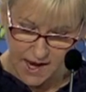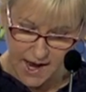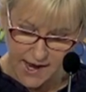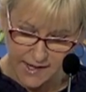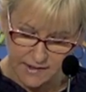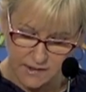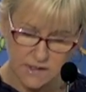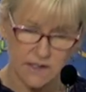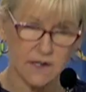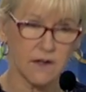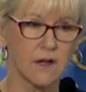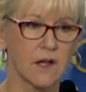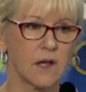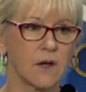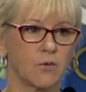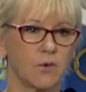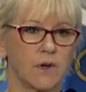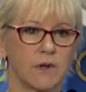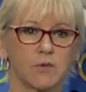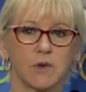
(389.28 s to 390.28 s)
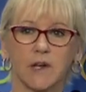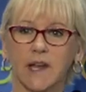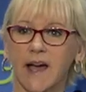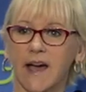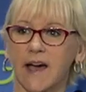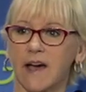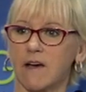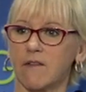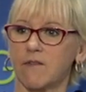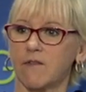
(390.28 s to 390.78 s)
And we will
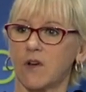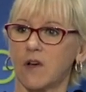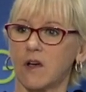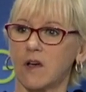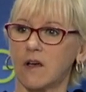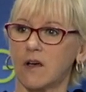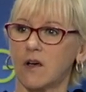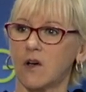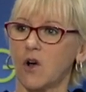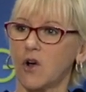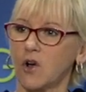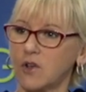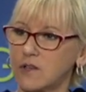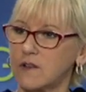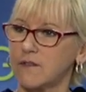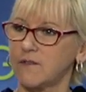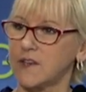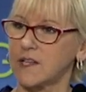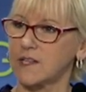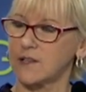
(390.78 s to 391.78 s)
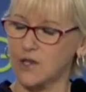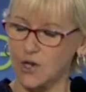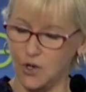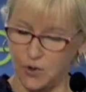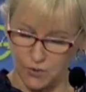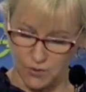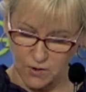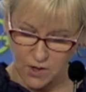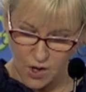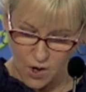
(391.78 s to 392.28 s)
have on a
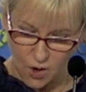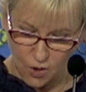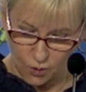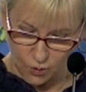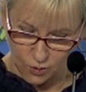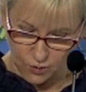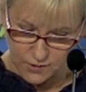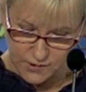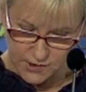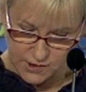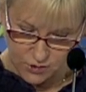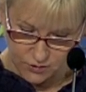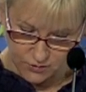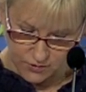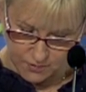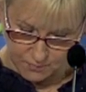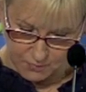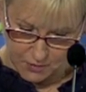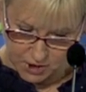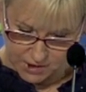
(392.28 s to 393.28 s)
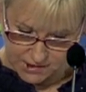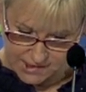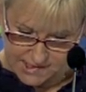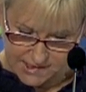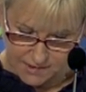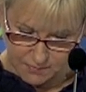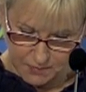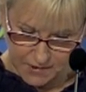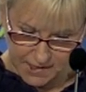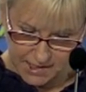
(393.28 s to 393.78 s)
video also the
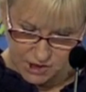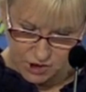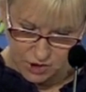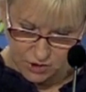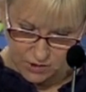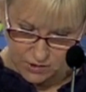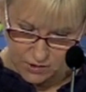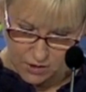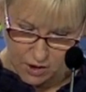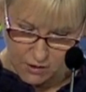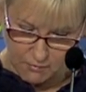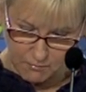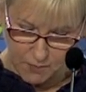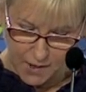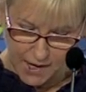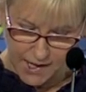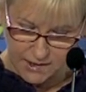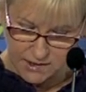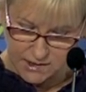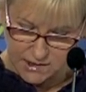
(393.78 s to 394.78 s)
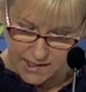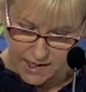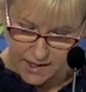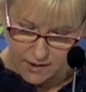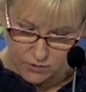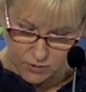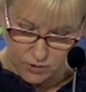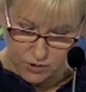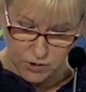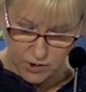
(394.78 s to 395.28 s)
participation of Pan
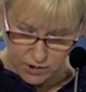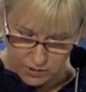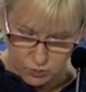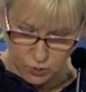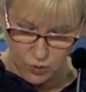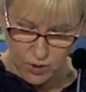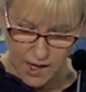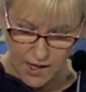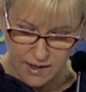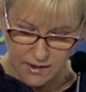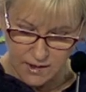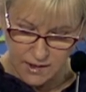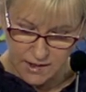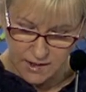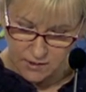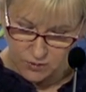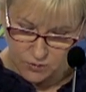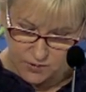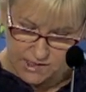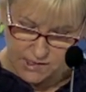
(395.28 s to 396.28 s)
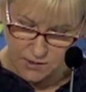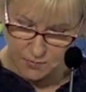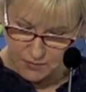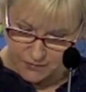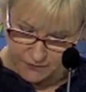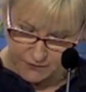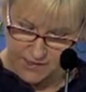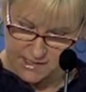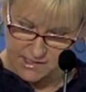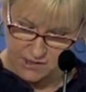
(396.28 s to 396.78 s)
Yehua, who is the
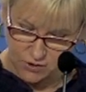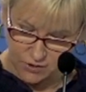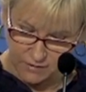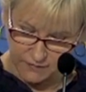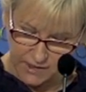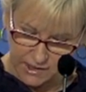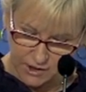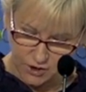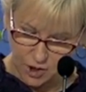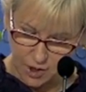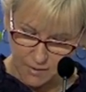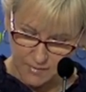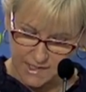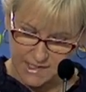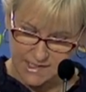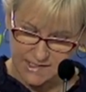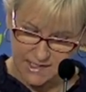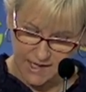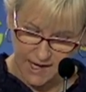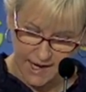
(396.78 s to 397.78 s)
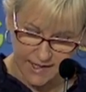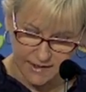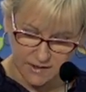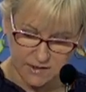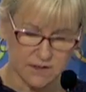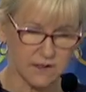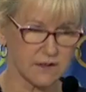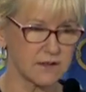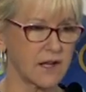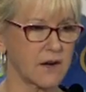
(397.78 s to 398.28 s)
Professor of Economics and
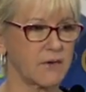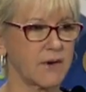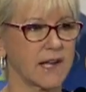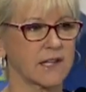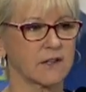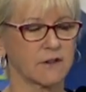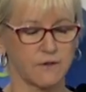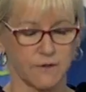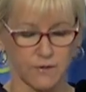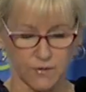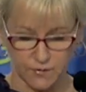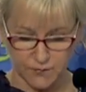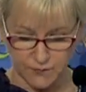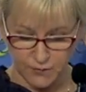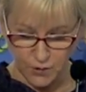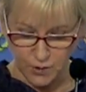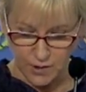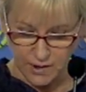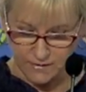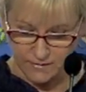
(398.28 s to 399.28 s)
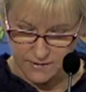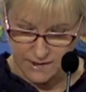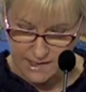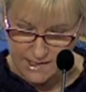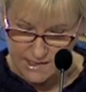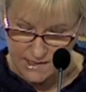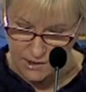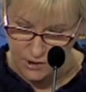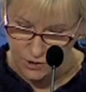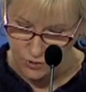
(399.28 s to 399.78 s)
the Director for the
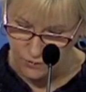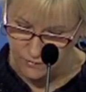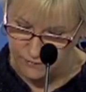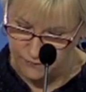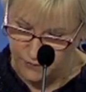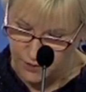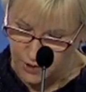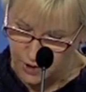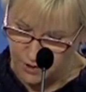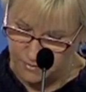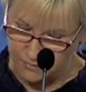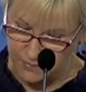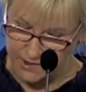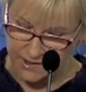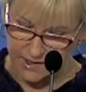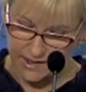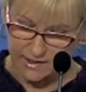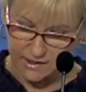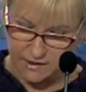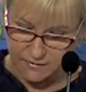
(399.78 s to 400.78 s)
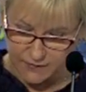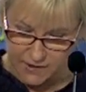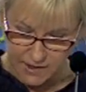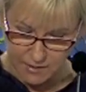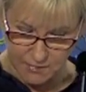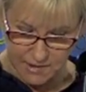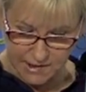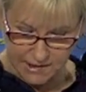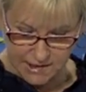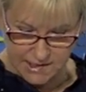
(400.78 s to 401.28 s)
Institute for Urban and
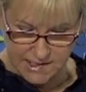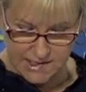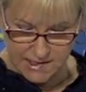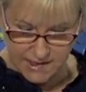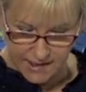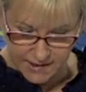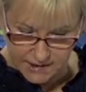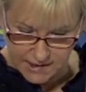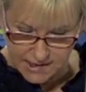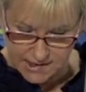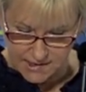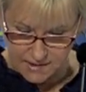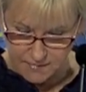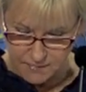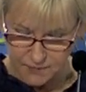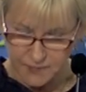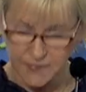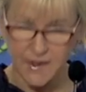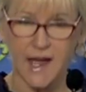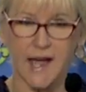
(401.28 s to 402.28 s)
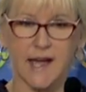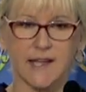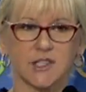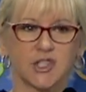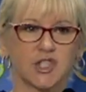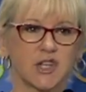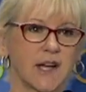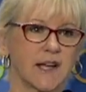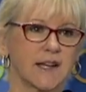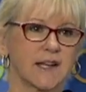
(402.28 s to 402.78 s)
Environmental Studies at
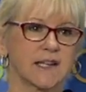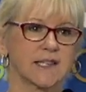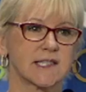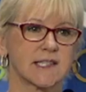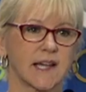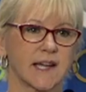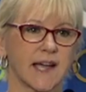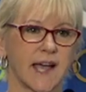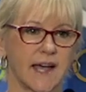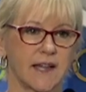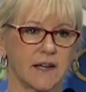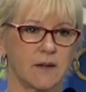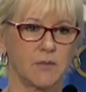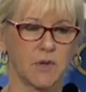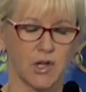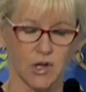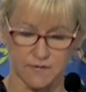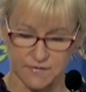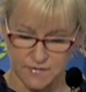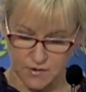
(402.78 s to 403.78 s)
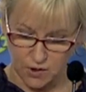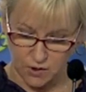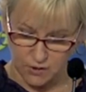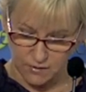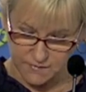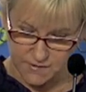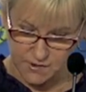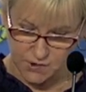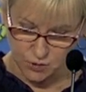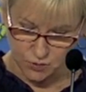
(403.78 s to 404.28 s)
China's Academy
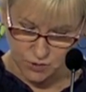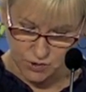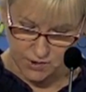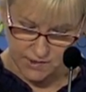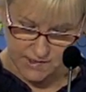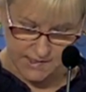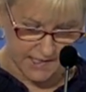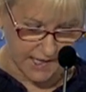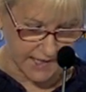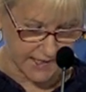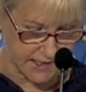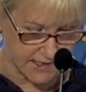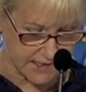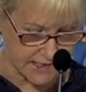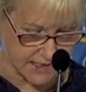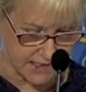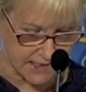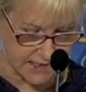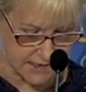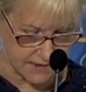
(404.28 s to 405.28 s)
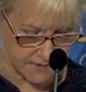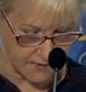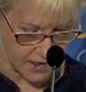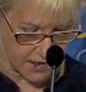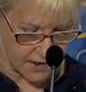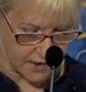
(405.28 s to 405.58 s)
of Social Sciences.